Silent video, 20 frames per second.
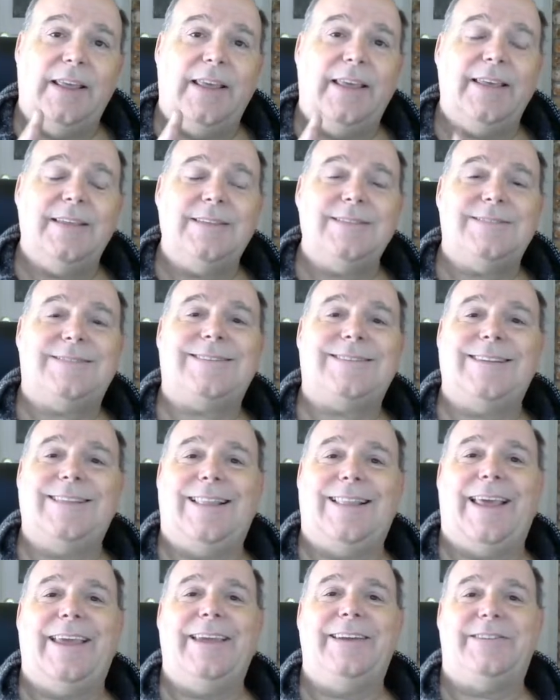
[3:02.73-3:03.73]

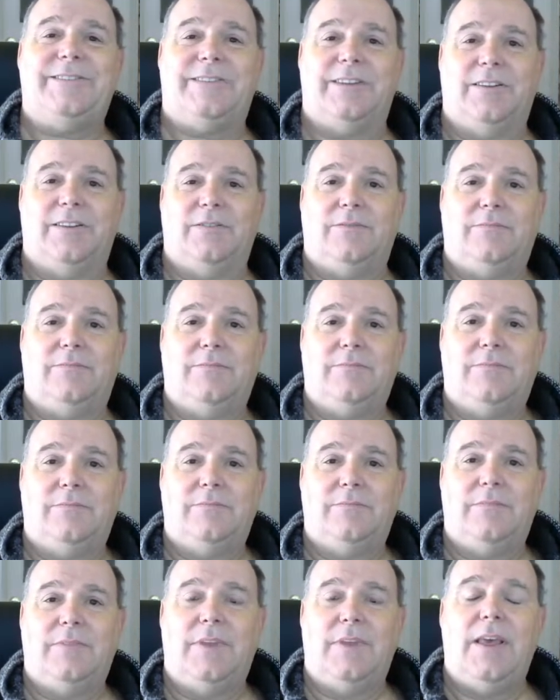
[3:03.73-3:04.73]
Installation.
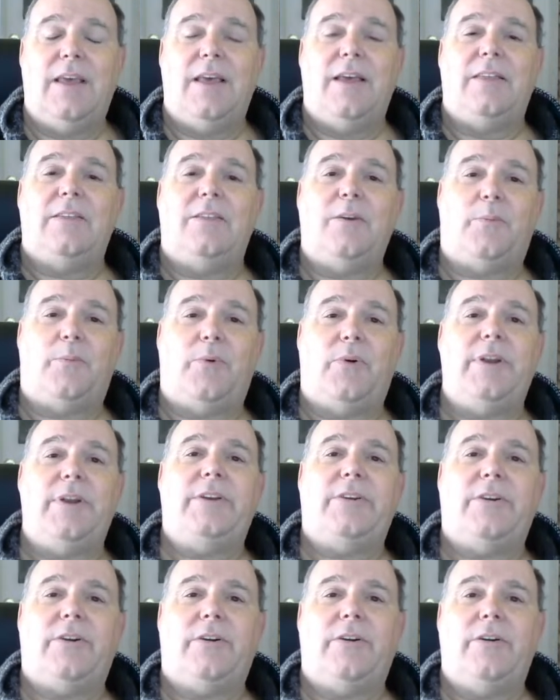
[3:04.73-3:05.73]
The
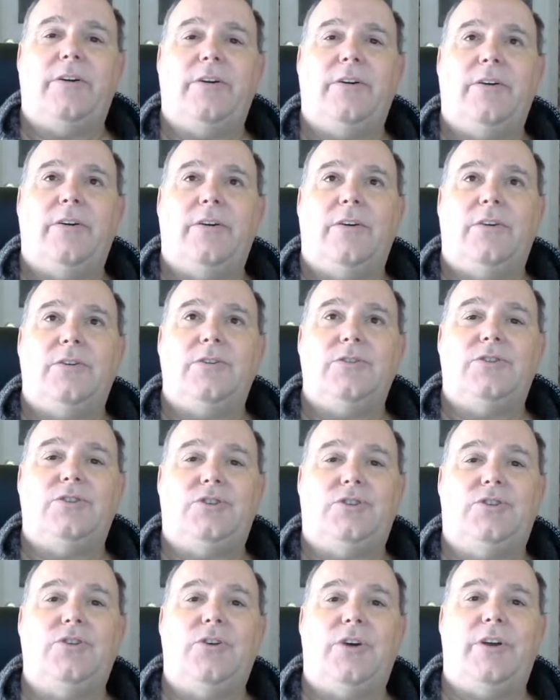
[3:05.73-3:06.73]
printer
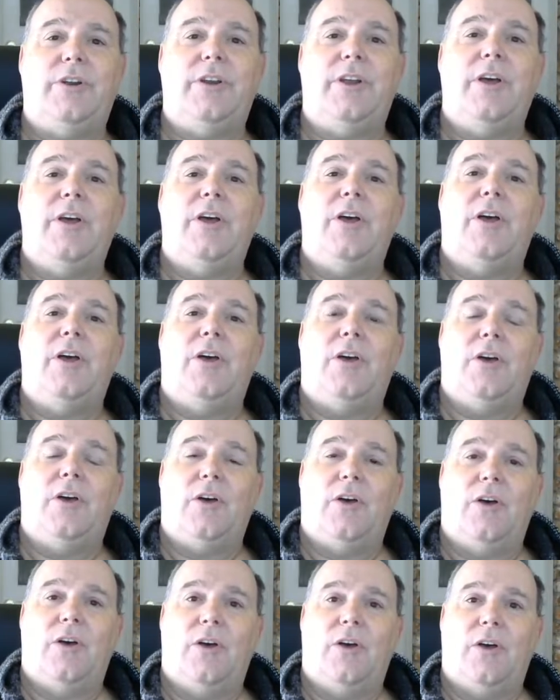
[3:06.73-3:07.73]
should
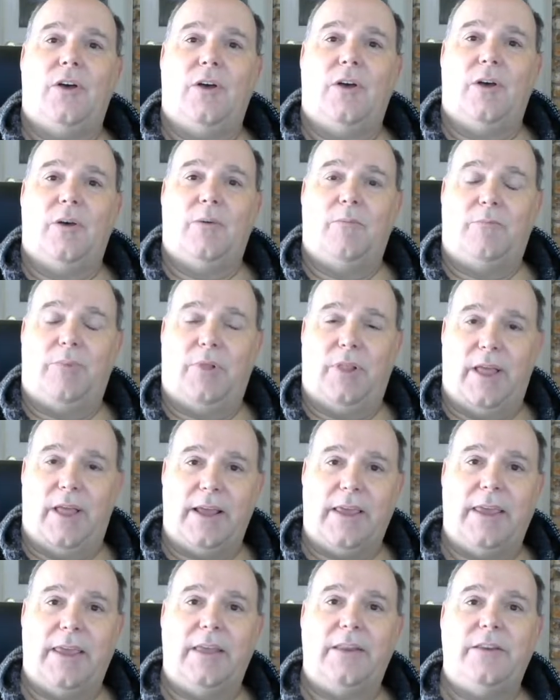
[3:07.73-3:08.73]

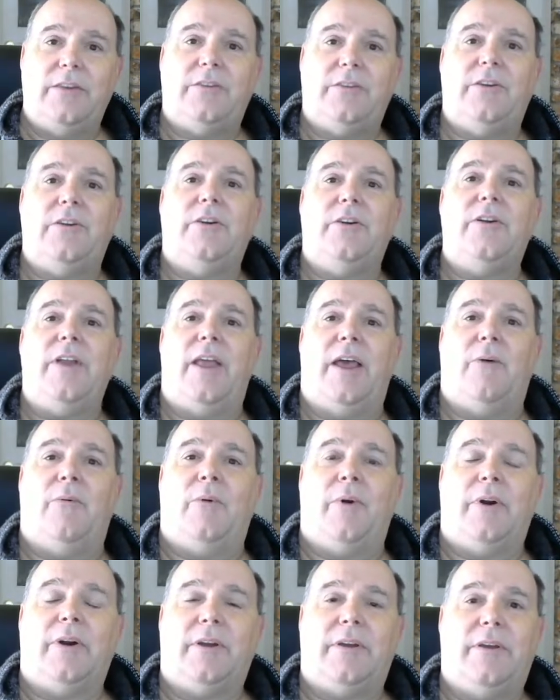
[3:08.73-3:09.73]
plug into your
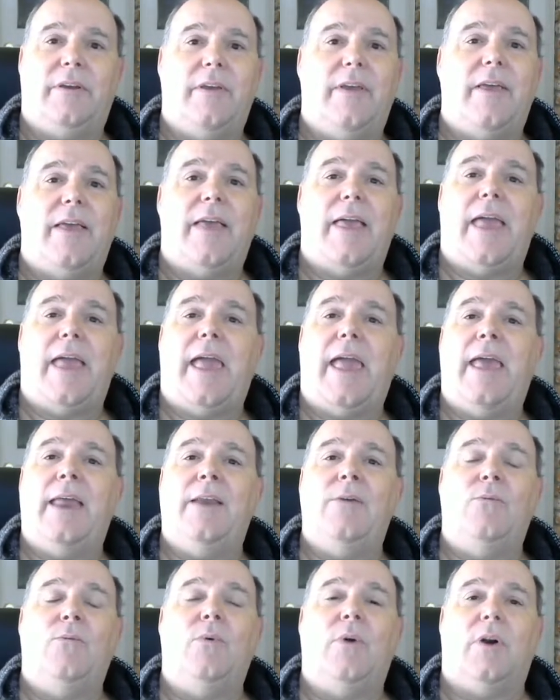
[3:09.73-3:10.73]
network
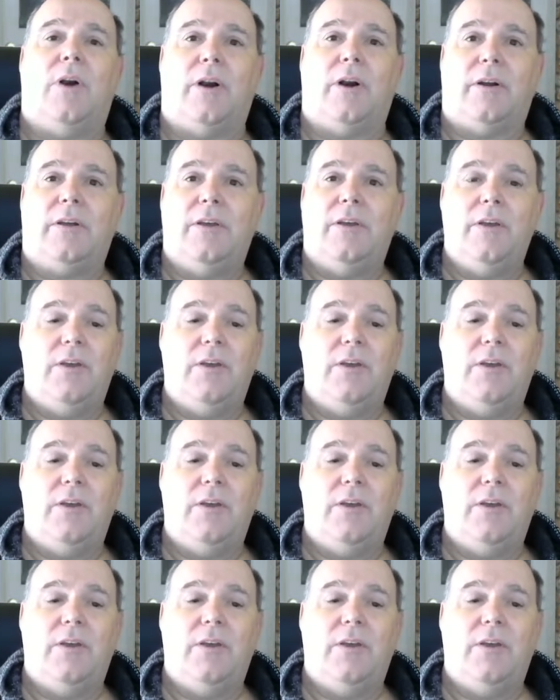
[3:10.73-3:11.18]
and work.